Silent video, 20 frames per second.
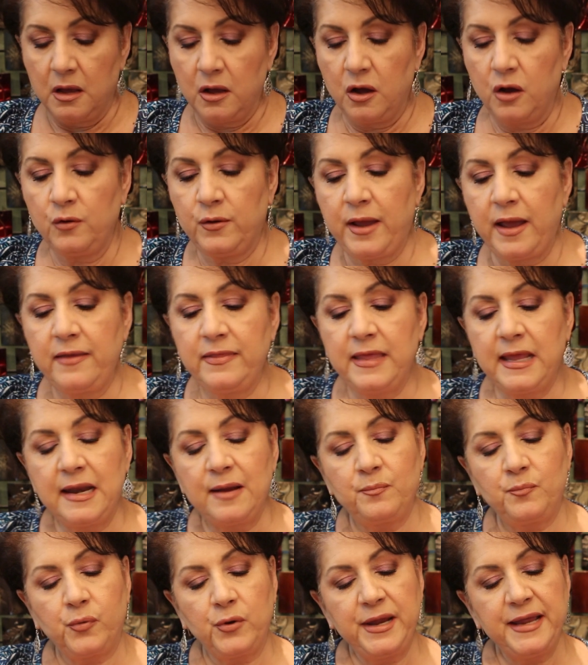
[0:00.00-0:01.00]
Okay, and then
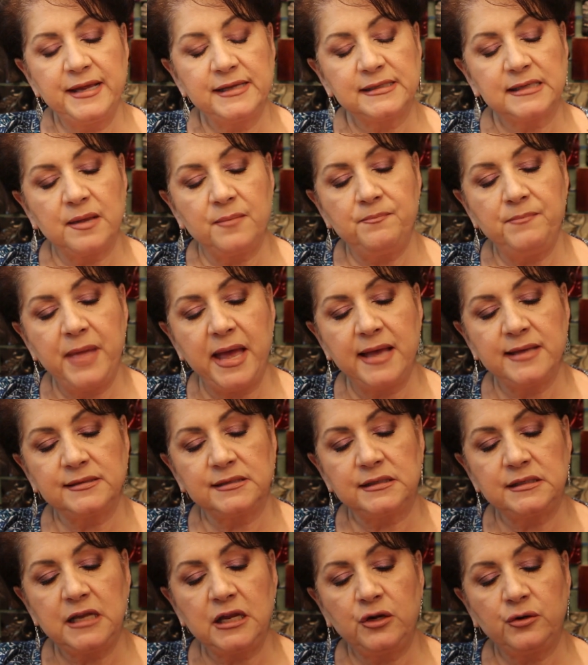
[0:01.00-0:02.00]
it brings a
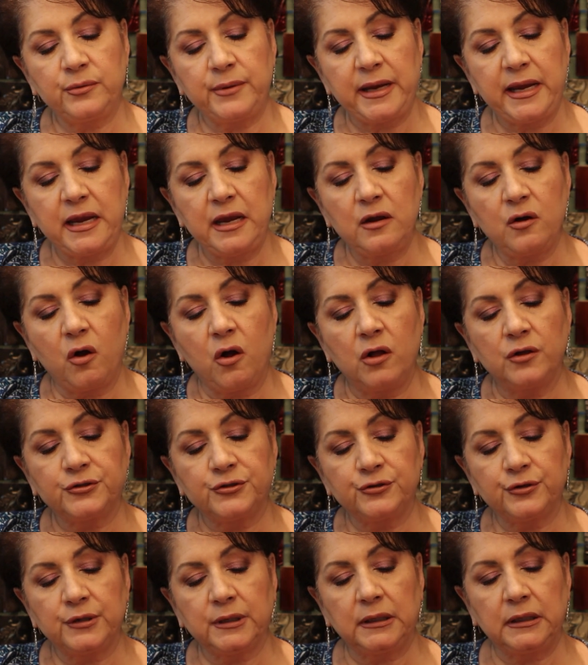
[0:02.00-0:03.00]
Men's Degree
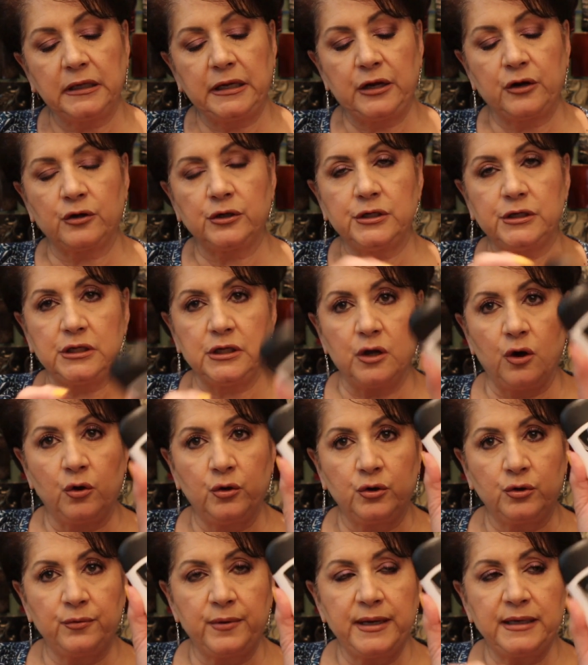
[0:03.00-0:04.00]
Ultra Clear
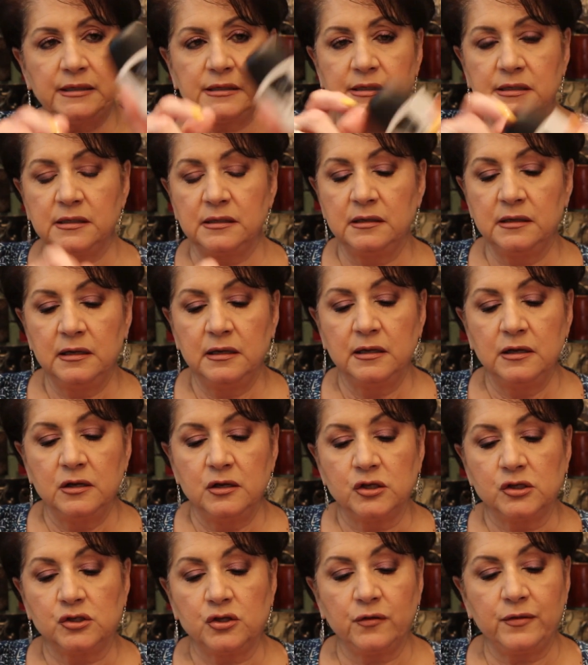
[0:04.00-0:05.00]
deodorant.
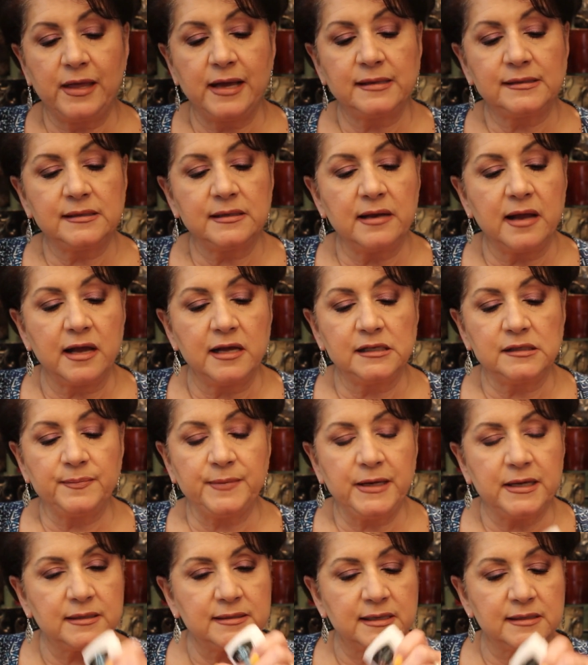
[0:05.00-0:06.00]
So that's nice
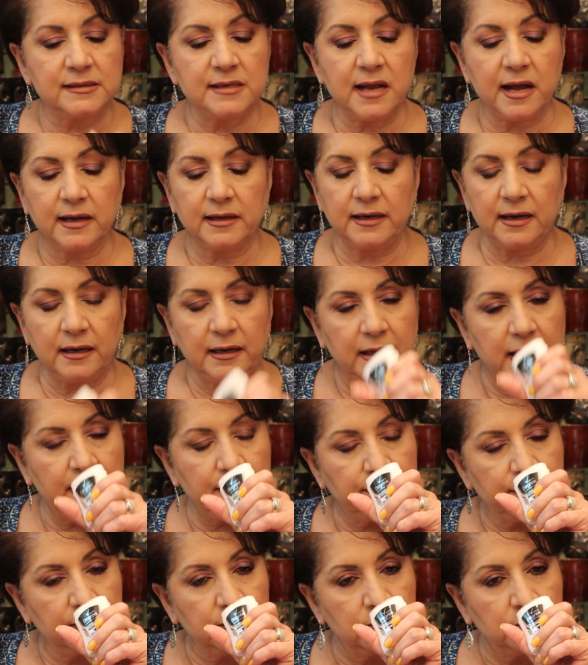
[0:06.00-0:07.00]
because it's not gonna
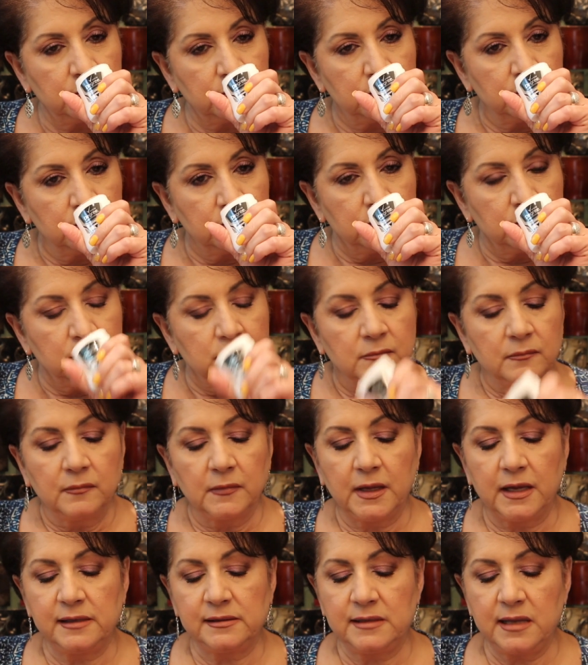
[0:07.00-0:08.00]
leave
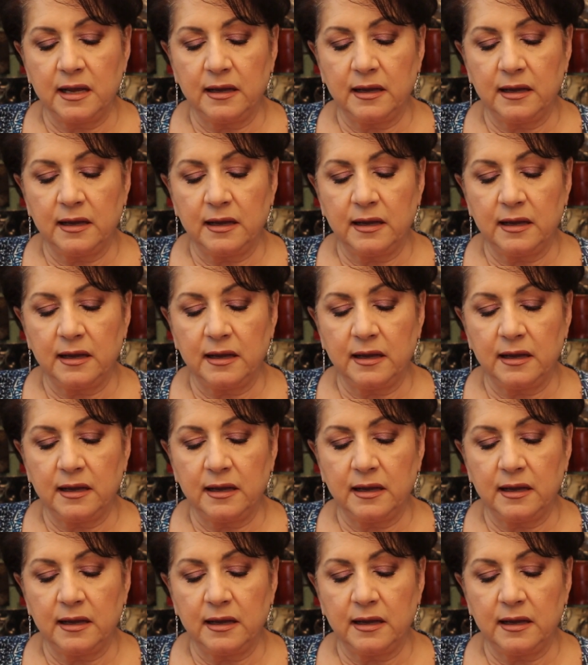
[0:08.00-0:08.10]
you